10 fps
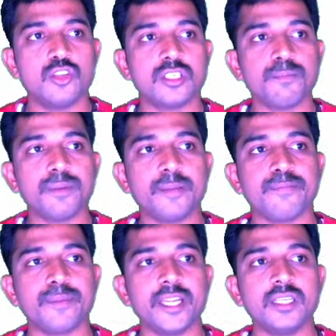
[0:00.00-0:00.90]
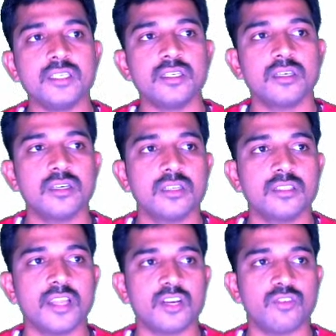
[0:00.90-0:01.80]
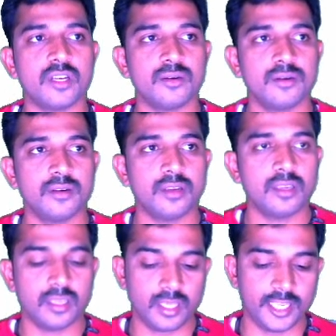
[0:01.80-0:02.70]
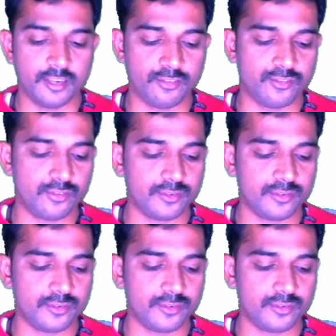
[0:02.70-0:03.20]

you simply print that one, F.